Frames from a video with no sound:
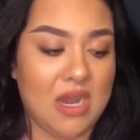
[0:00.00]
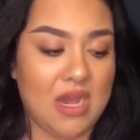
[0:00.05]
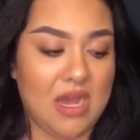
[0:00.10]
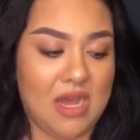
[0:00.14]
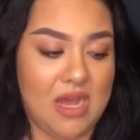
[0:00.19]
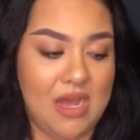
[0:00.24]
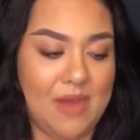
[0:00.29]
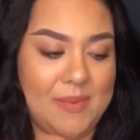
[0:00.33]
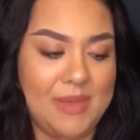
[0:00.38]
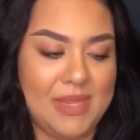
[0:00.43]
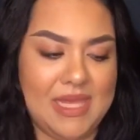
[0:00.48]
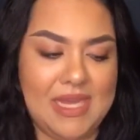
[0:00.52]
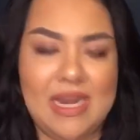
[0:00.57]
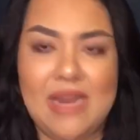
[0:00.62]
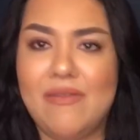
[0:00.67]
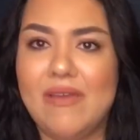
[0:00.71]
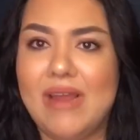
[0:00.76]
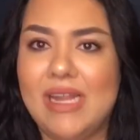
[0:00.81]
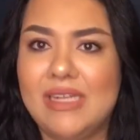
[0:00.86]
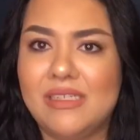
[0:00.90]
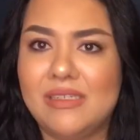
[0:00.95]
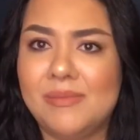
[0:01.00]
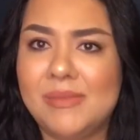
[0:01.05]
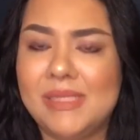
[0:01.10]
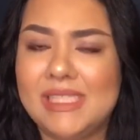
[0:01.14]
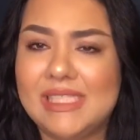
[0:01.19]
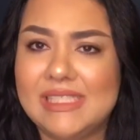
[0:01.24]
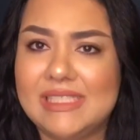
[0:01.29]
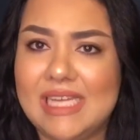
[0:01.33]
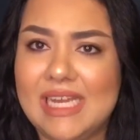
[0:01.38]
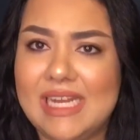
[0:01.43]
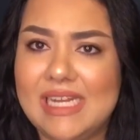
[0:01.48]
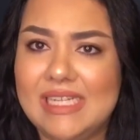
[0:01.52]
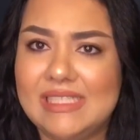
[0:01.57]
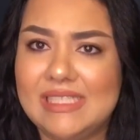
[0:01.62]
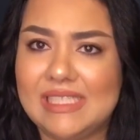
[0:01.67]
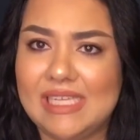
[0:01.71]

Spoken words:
And then I randomly decided